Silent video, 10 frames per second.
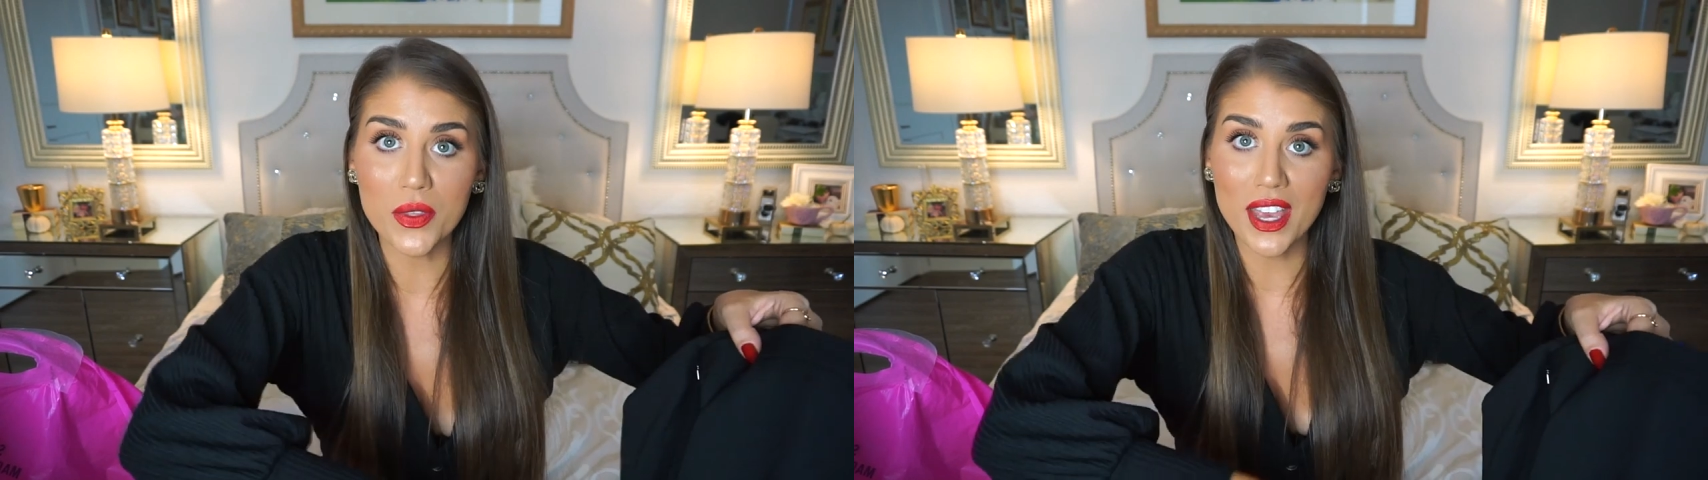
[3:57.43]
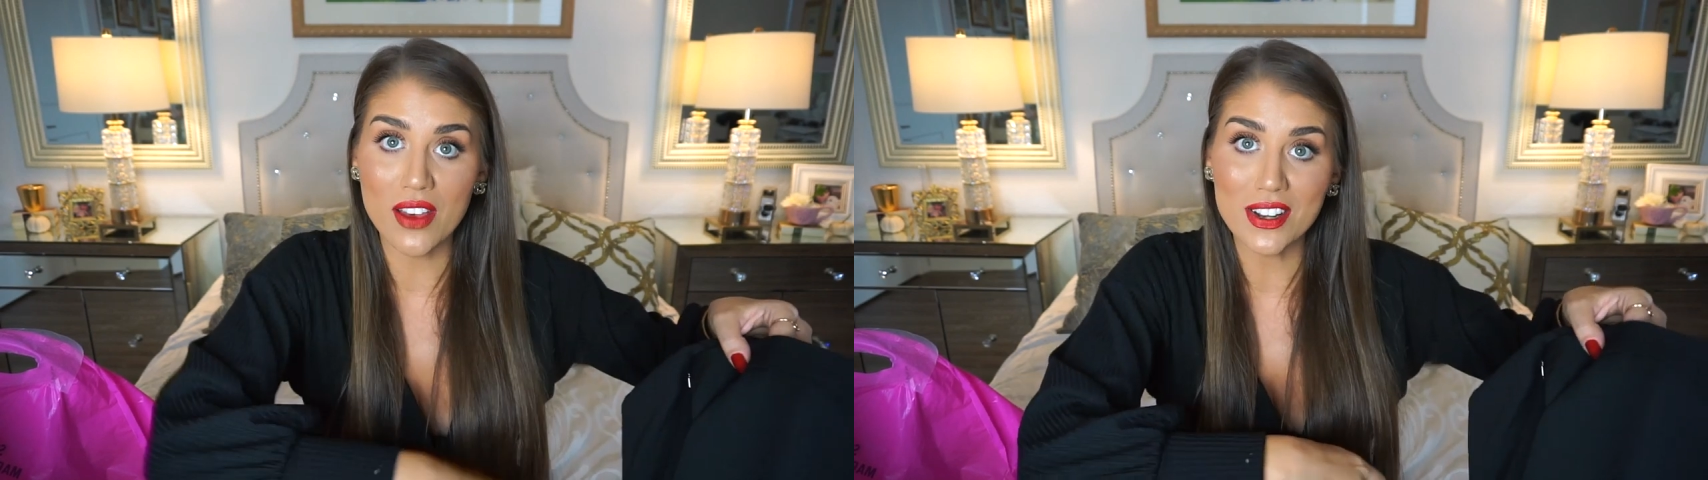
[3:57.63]

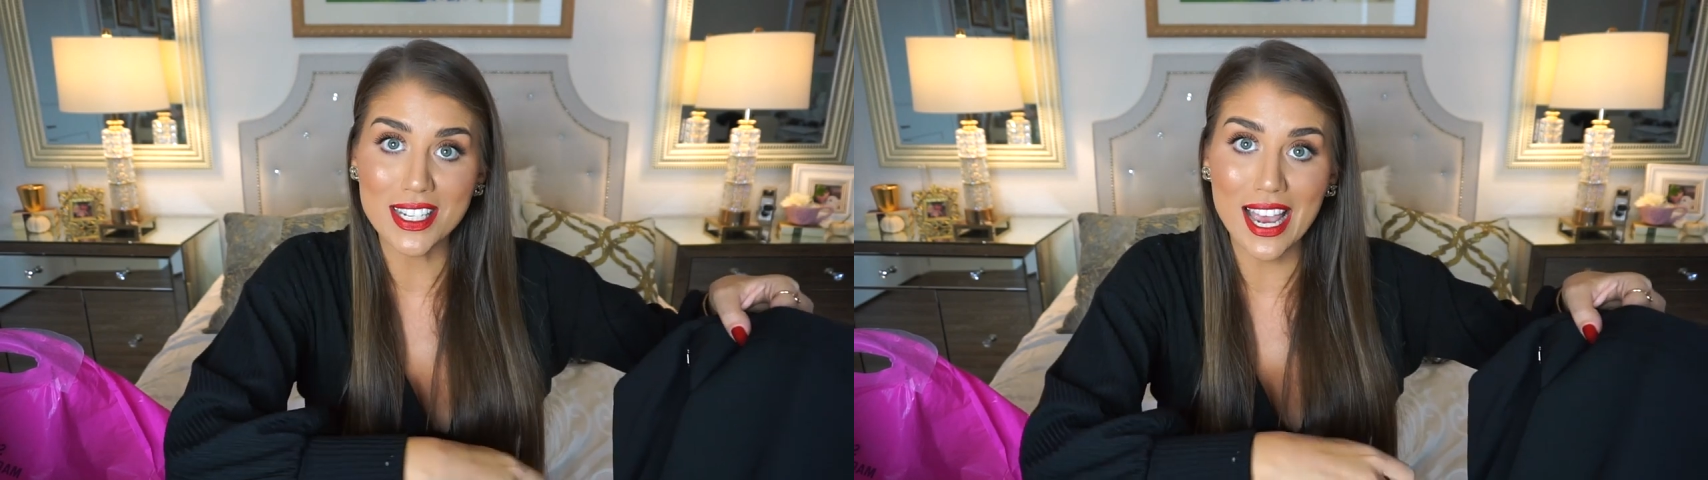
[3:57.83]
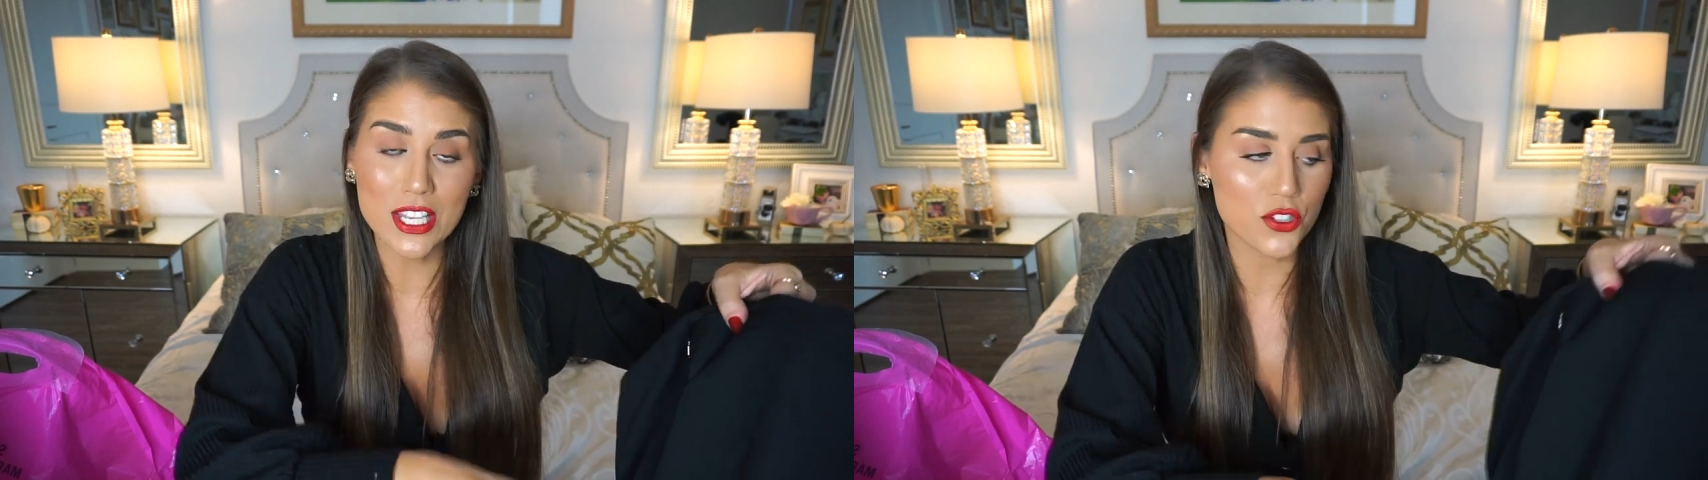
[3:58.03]
when they have a
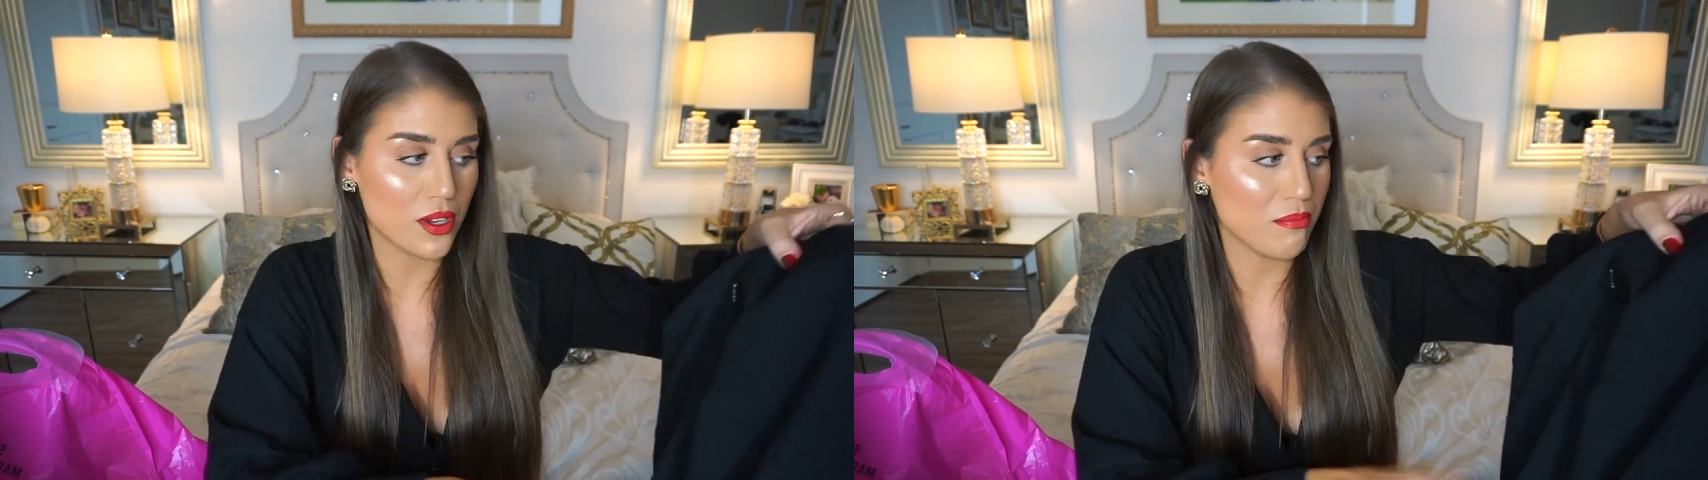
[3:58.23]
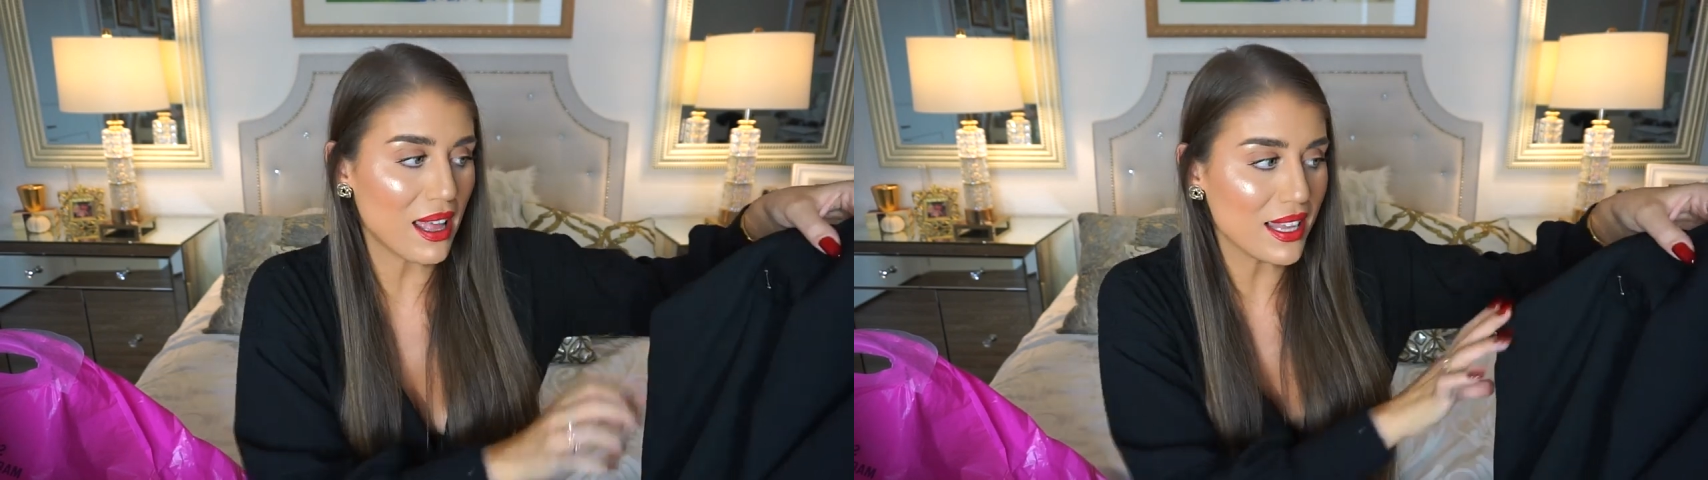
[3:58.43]
tie
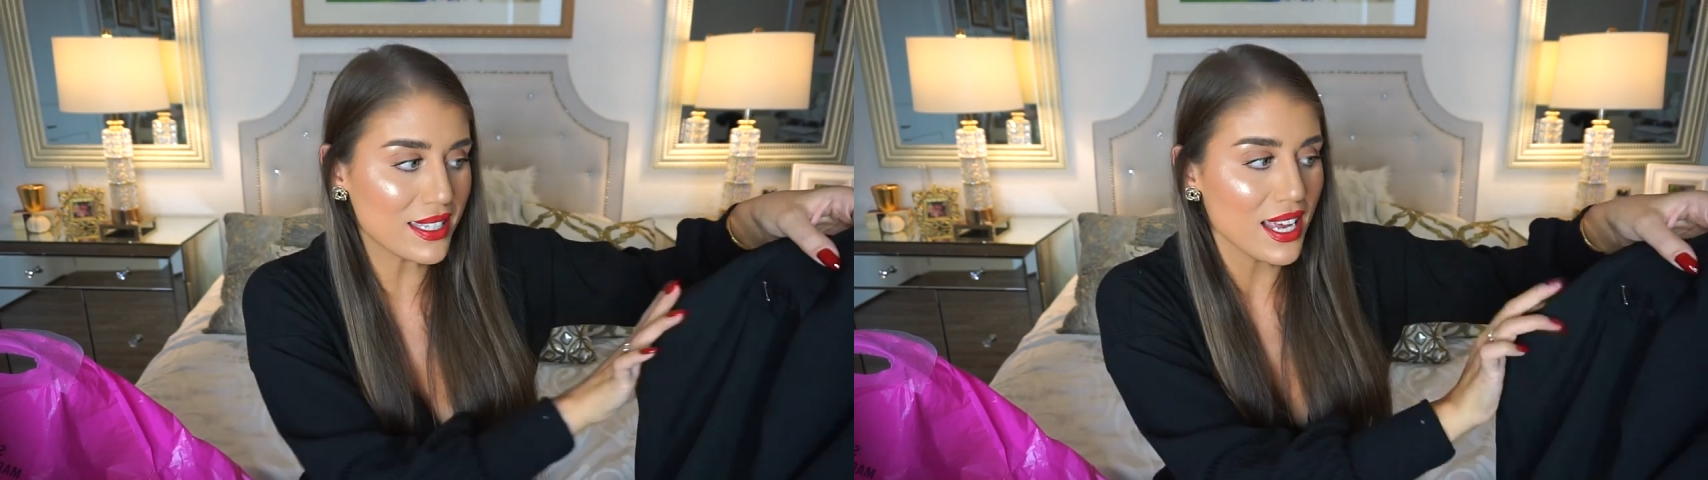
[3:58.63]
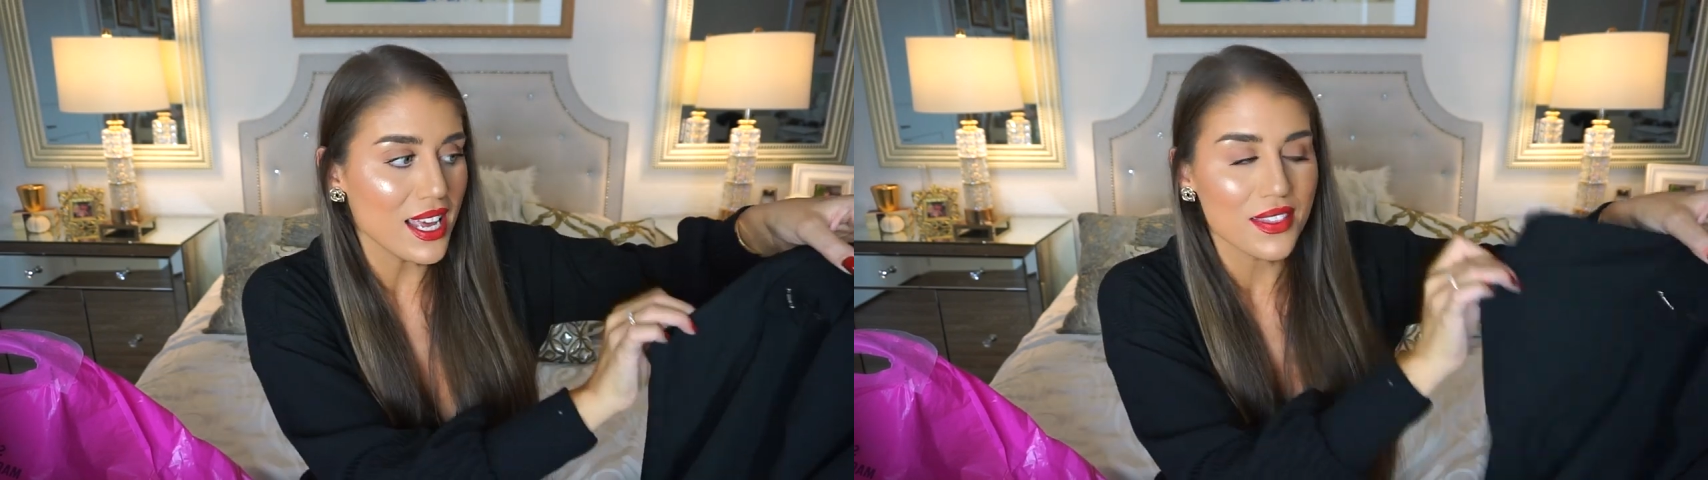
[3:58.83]
string belt.